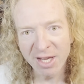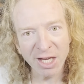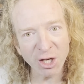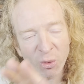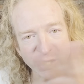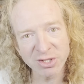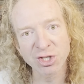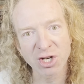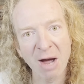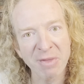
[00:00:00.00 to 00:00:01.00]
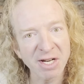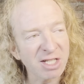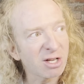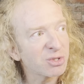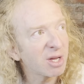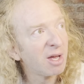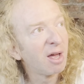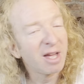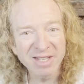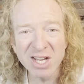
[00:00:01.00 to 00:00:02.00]
He quits his job, and he does
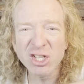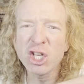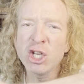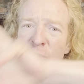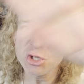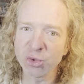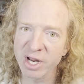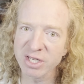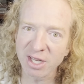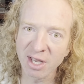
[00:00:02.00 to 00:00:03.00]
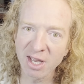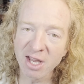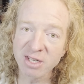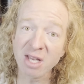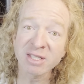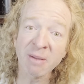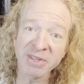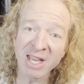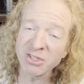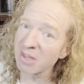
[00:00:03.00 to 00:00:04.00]
takes a huge risk does
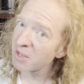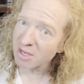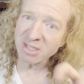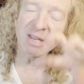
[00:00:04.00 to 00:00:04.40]
something else, and then does